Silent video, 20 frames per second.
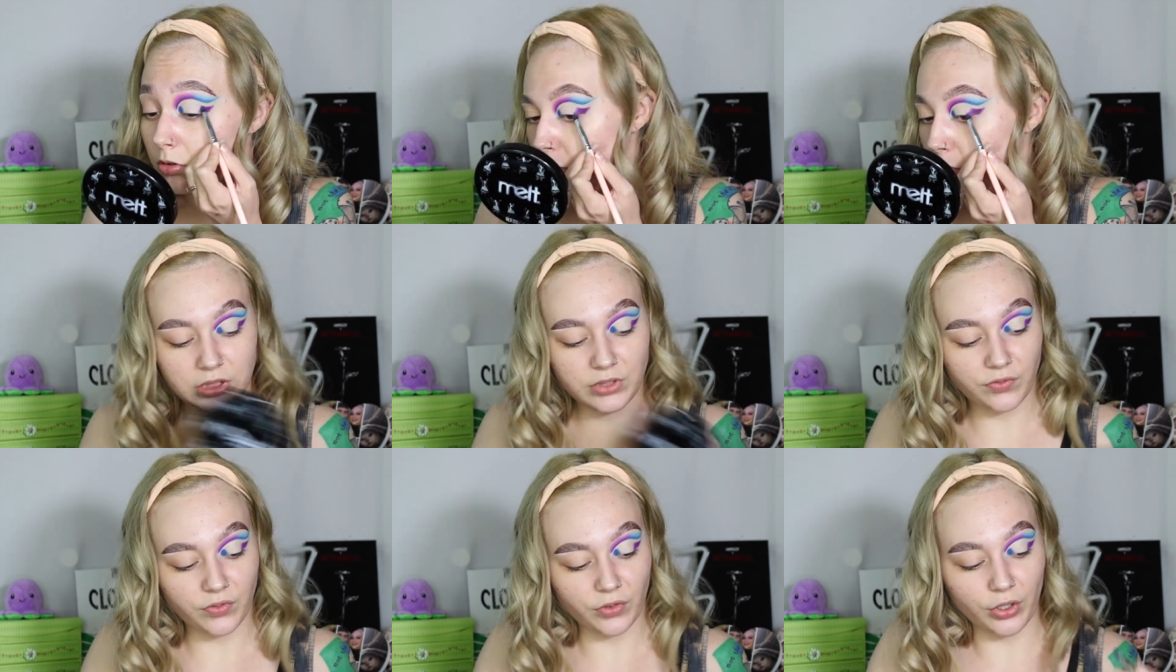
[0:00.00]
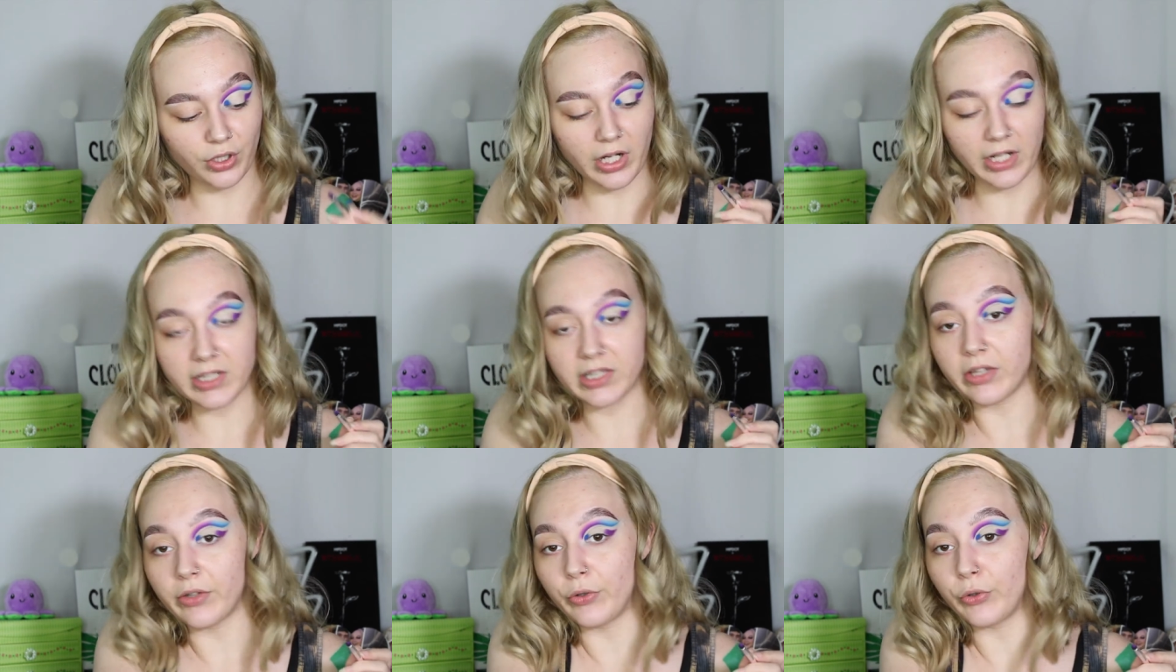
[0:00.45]
Just for a
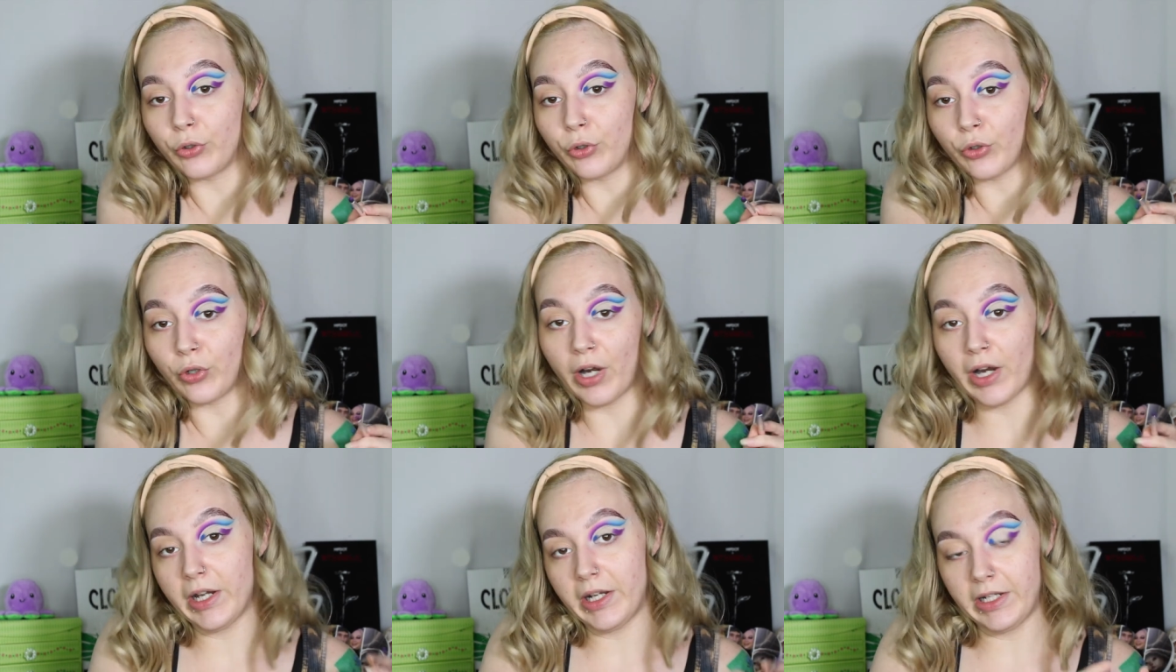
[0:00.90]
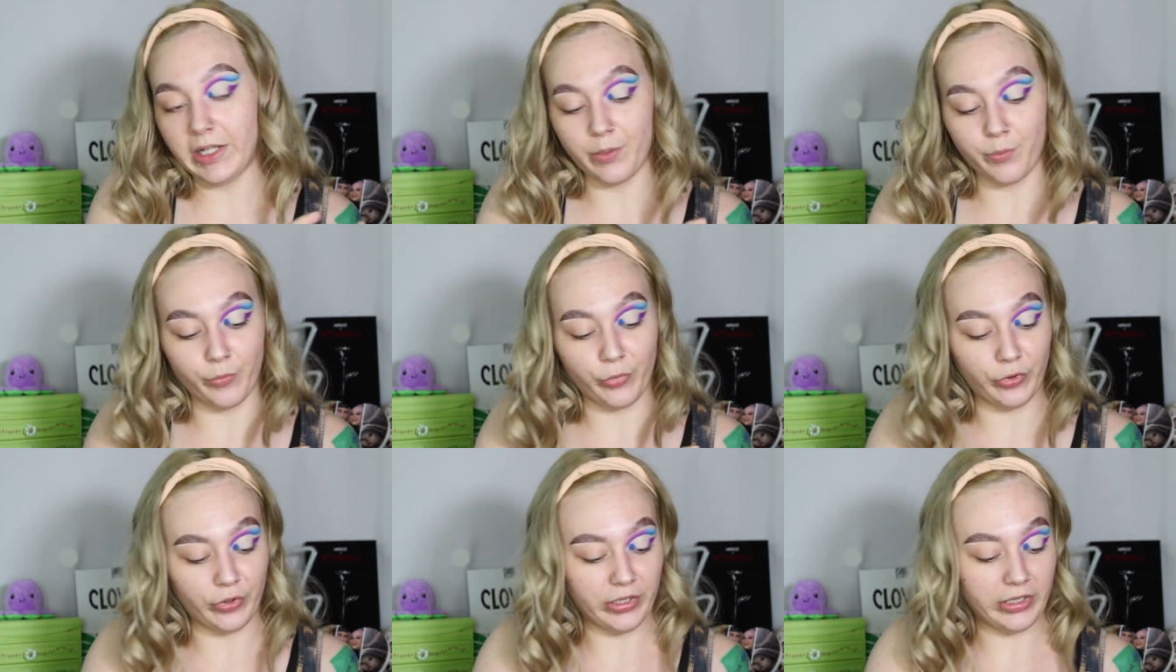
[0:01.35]
nice little
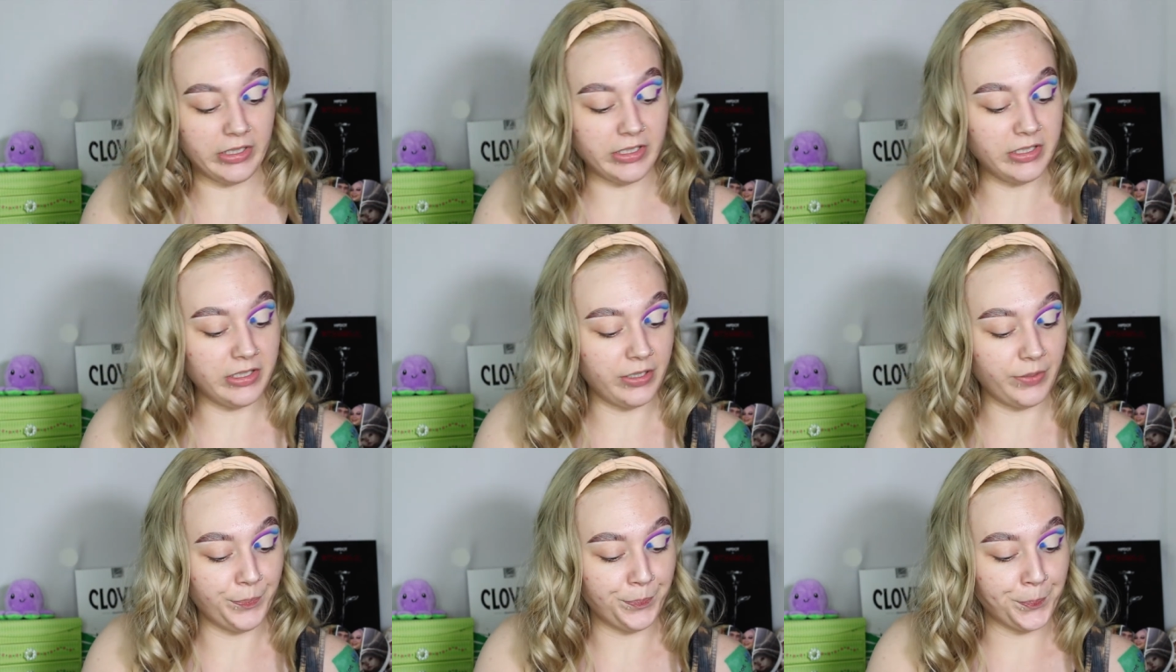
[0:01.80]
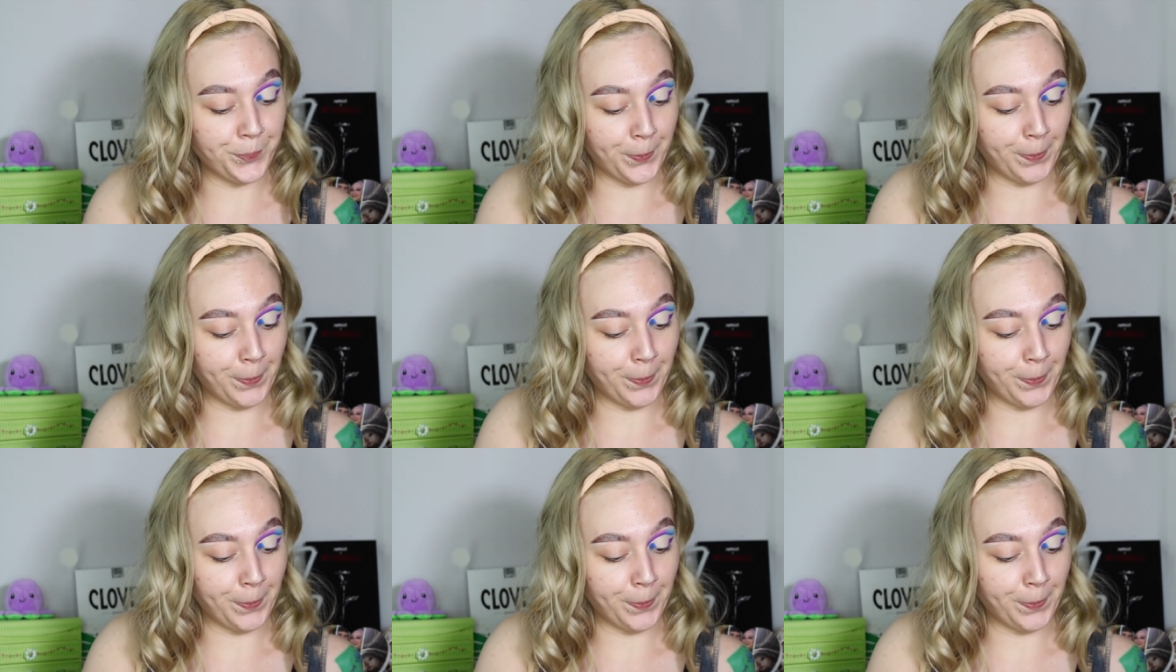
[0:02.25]
gradient blend.